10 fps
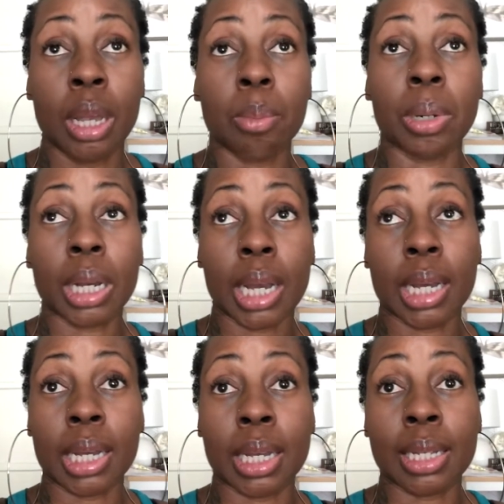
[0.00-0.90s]

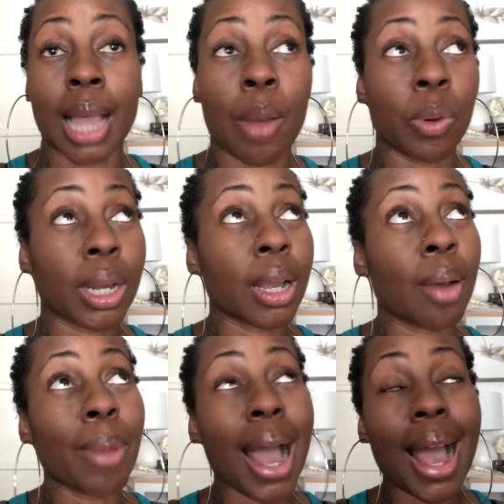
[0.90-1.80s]
because I want to
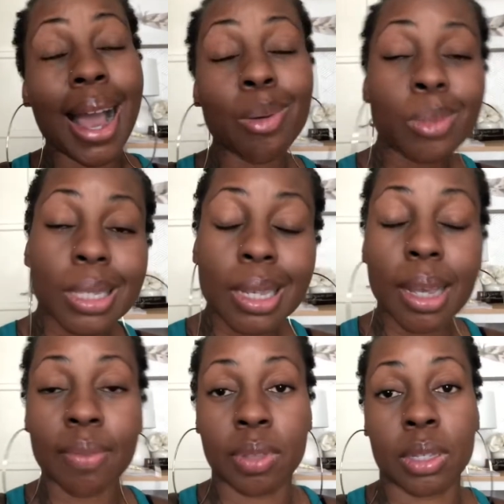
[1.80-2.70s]
come out
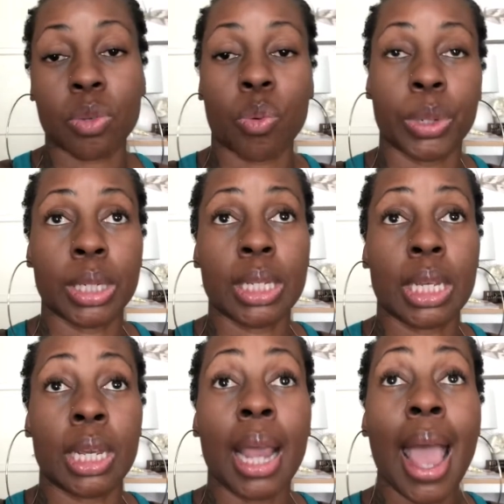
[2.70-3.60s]
of this
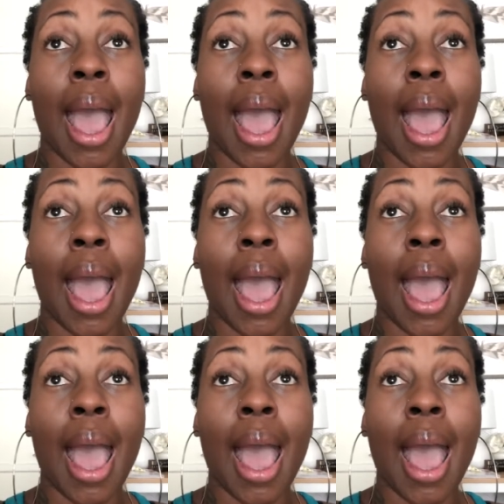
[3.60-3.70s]
quarantine